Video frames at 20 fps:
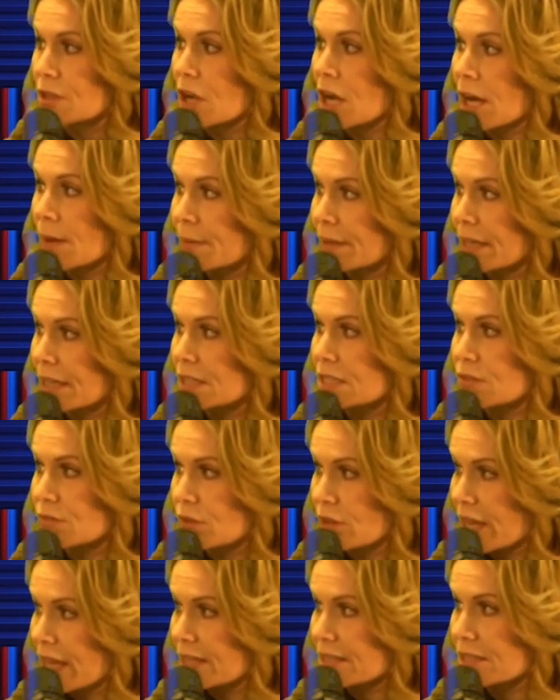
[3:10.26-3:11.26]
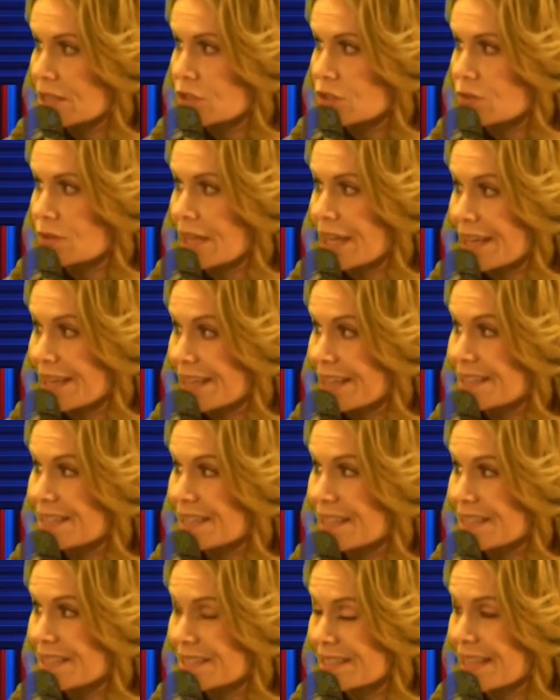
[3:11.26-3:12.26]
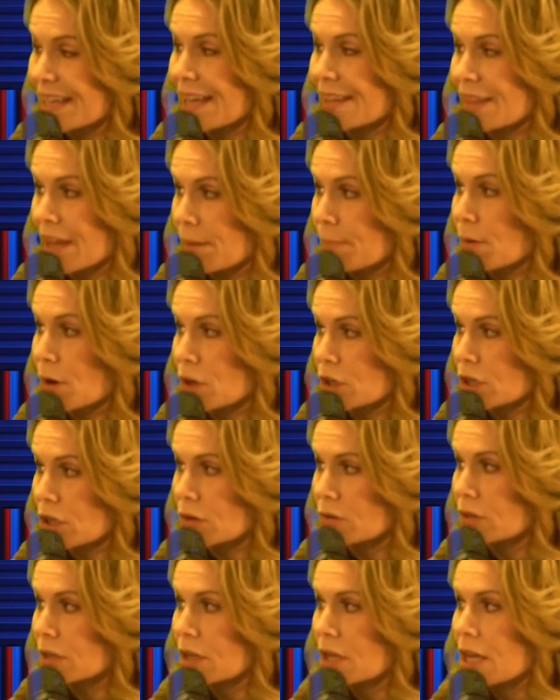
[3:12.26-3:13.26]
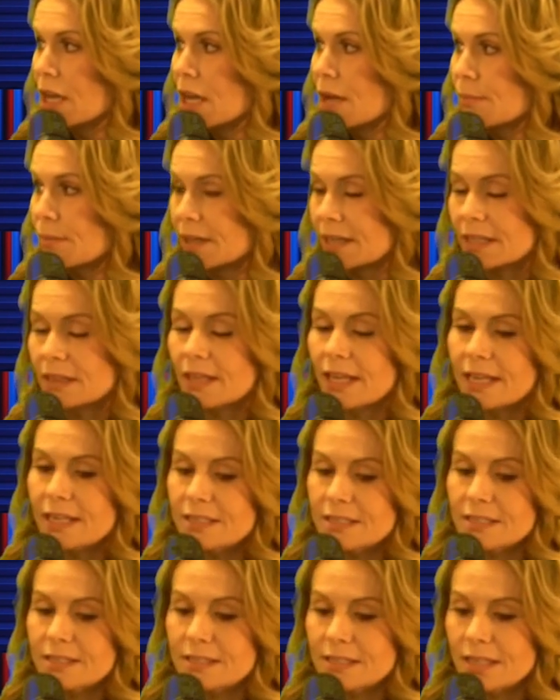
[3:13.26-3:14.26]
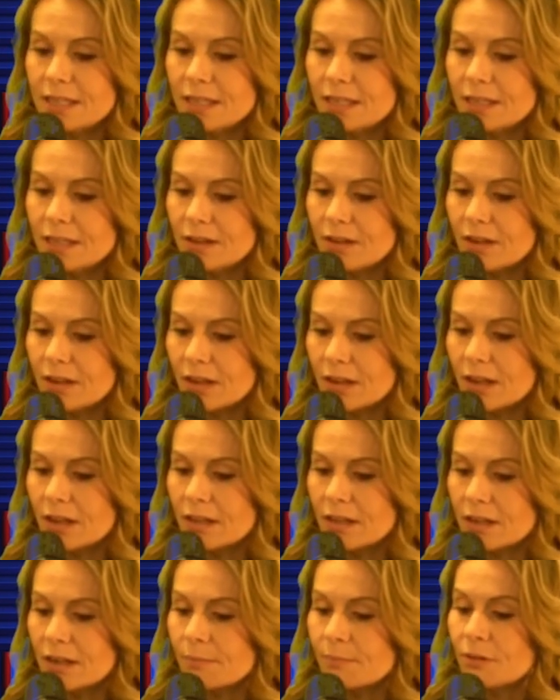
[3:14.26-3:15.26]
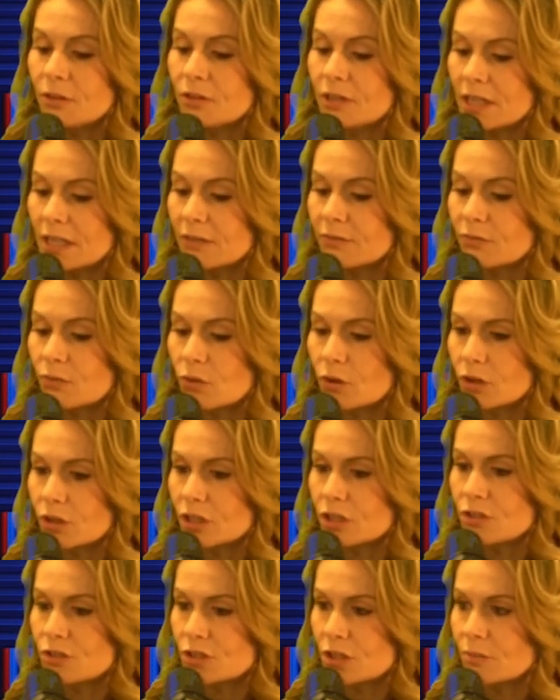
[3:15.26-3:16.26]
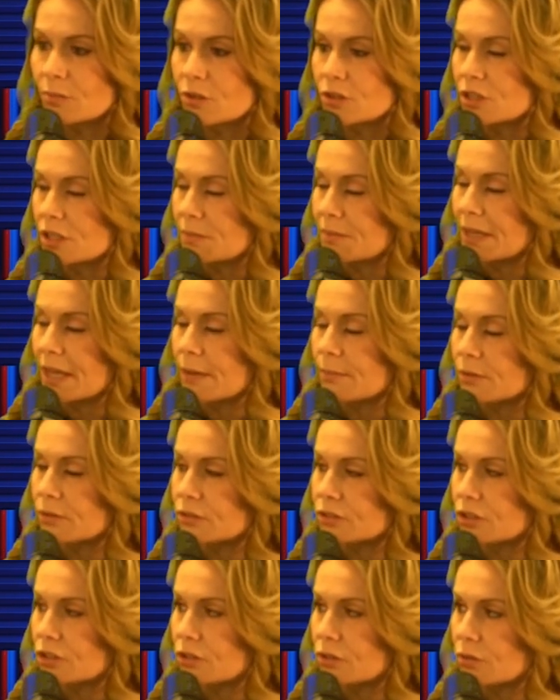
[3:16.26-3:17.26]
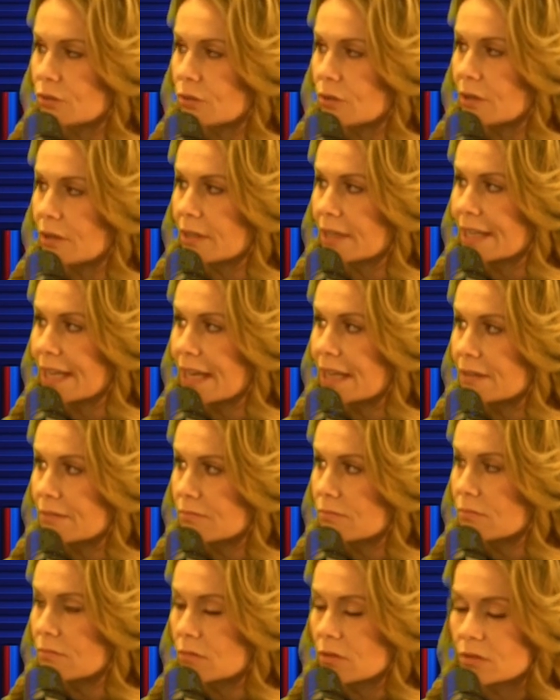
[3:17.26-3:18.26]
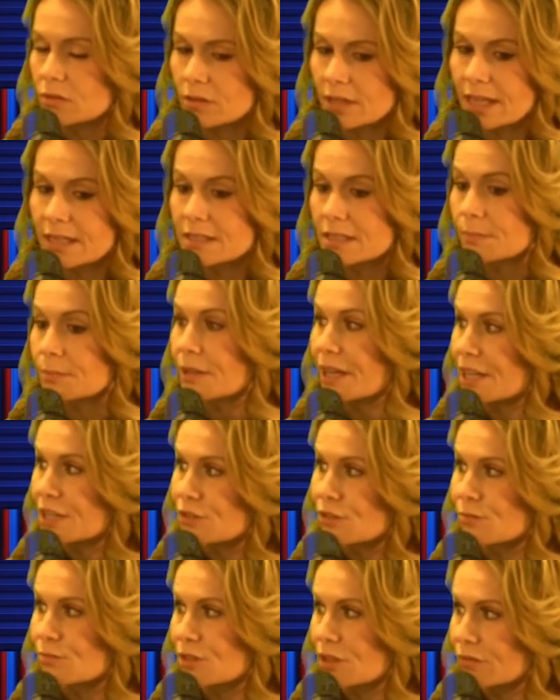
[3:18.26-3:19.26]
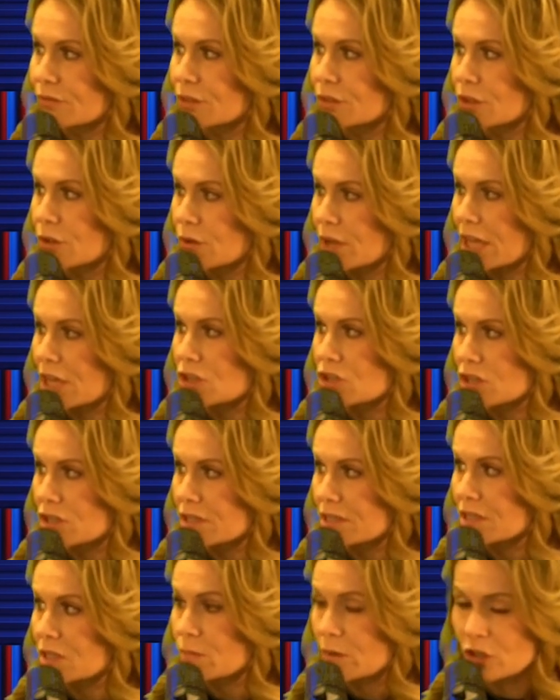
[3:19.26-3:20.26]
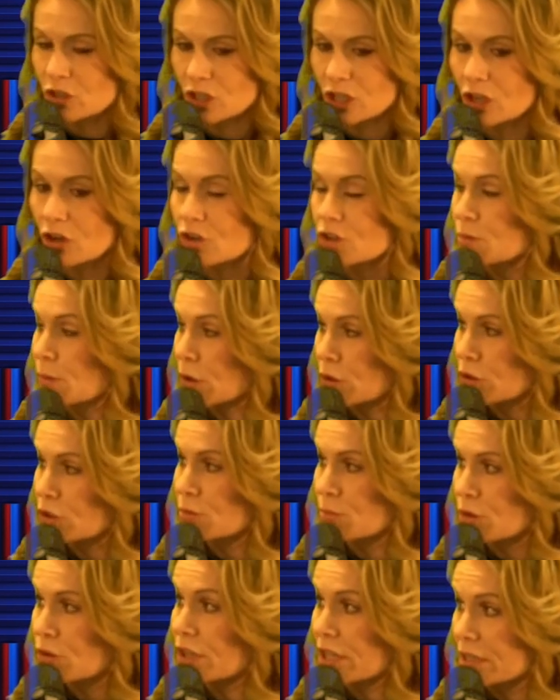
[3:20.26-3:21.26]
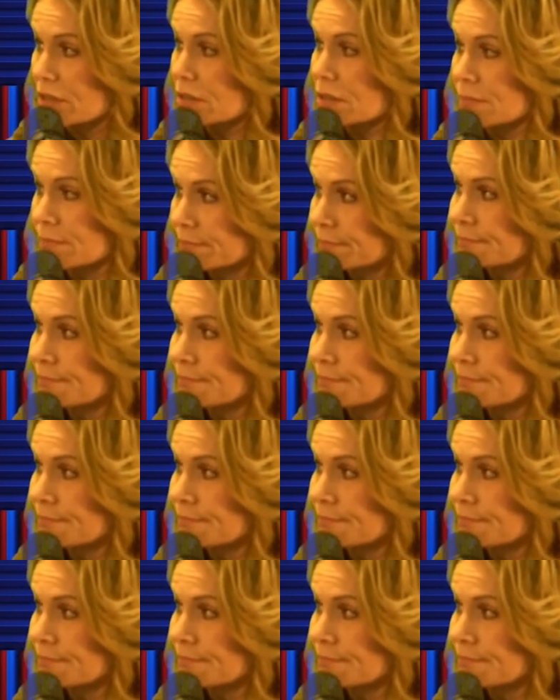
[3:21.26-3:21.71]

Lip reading: accommodates for that, since you can't easily scan that barcode. But I'd like to see an ability for consumers to be able to get supplies from different locations, especially in our smaller communities.